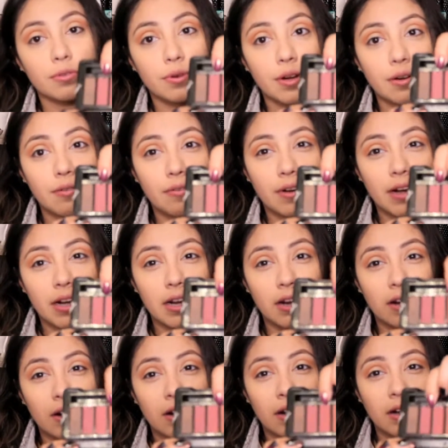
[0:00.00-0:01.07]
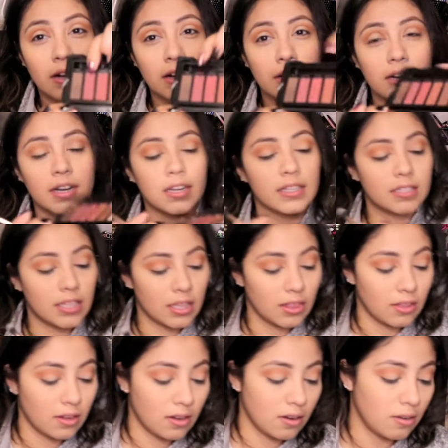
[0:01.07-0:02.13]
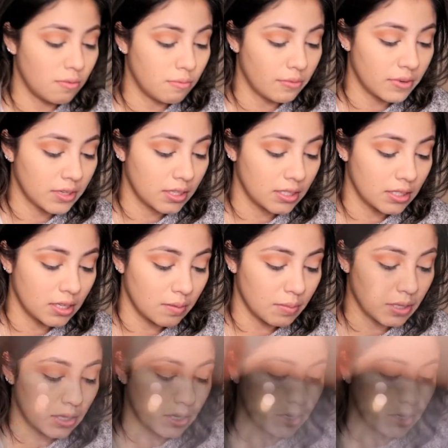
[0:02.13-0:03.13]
three right here because they look really similar.